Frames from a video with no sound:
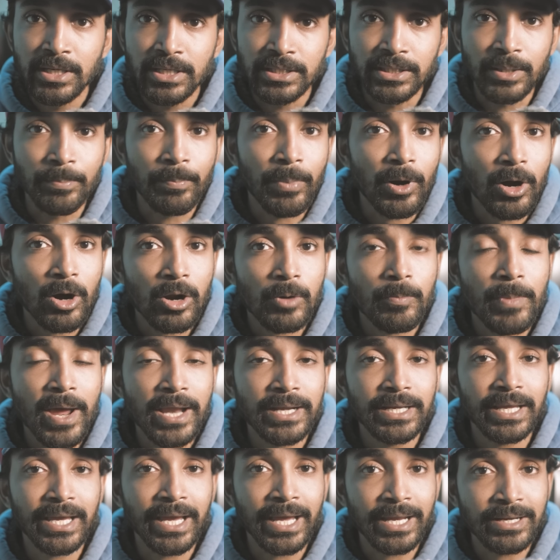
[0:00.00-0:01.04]
The power
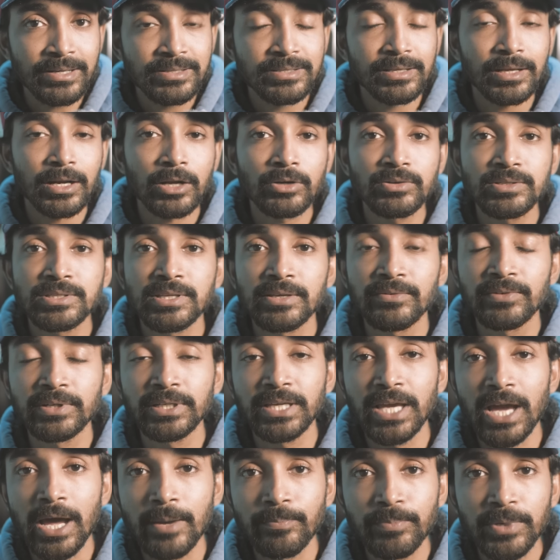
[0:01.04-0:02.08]
band ends around 7k
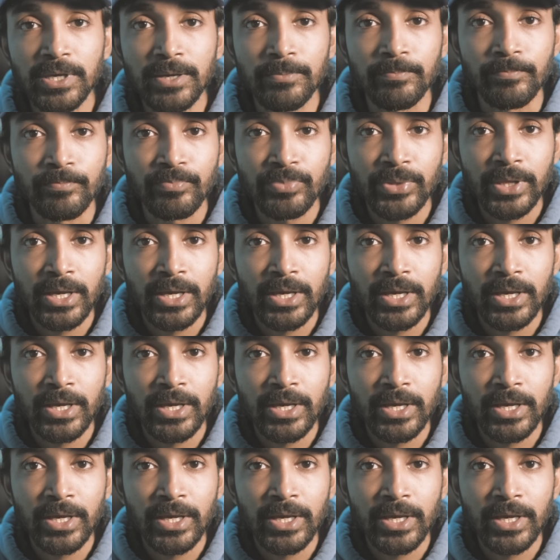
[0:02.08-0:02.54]
rpm.